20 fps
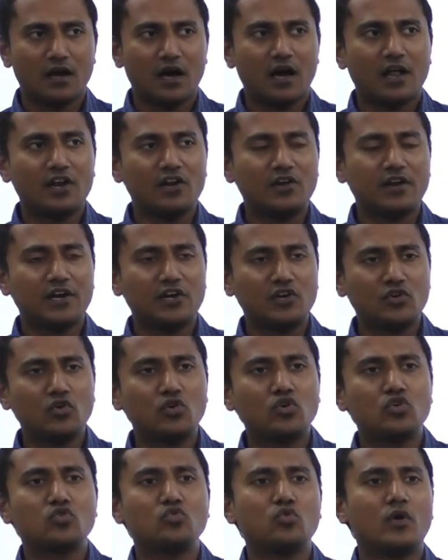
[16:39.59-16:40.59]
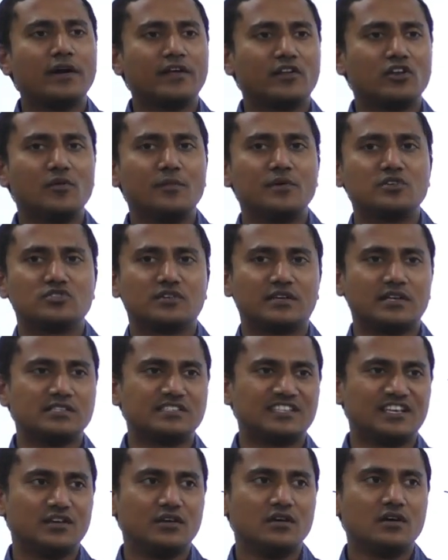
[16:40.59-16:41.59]
100 to 200 kilometers you can
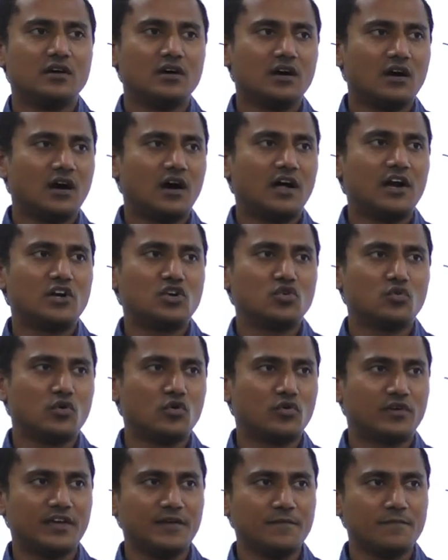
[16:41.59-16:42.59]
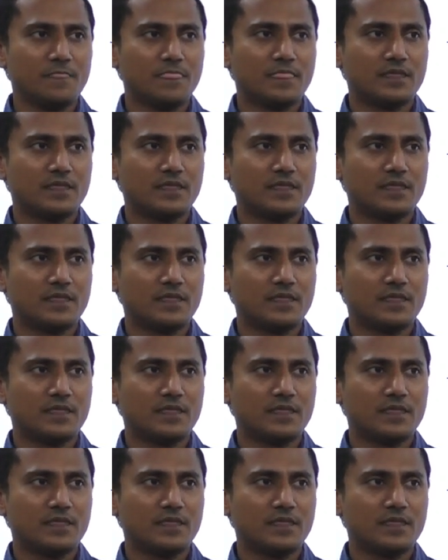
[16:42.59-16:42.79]
say. 100 to 200, okay.